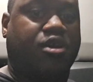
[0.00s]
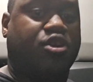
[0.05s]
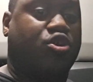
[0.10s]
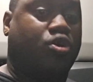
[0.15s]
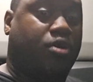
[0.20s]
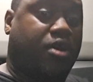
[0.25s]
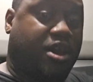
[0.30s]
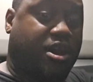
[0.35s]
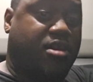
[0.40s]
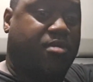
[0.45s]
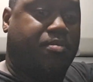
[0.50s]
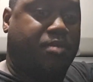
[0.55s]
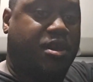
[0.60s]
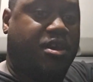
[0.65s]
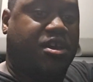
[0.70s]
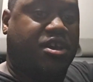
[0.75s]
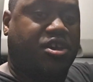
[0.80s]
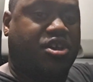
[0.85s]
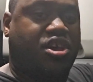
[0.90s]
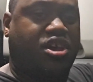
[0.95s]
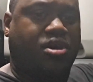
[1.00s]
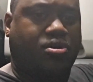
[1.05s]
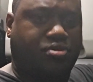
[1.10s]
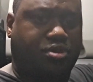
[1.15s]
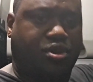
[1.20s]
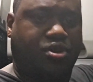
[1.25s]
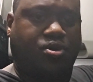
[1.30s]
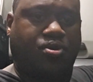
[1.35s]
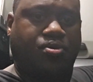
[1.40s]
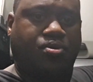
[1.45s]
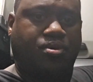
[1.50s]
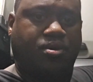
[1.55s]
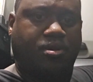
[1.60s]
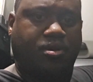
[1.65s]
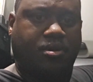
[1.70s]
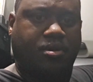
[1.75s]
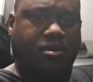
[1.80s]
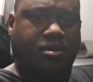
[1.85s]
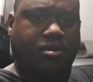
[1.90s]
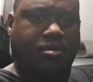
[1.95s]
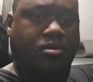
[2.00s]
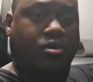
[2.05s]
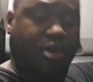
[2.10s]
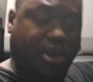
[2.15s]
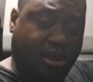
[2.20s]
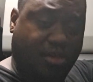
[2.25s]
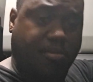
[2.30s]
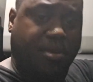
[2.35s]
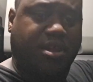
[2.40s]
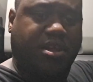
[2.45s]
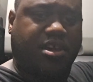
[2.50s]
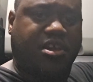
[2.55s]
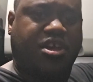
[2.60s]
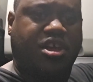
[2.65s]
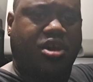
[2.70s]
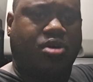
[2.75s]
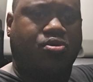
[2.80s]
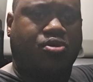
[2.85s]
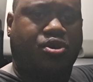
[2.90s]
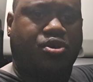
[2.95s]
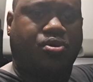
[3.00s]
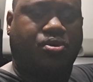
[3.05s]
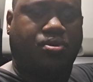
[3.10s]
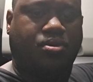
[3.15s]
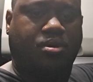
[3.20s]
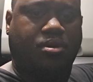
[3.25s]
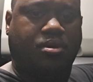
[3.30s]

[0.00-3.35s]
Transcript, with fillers: Your enemy can kill you. Your enemy can kill you.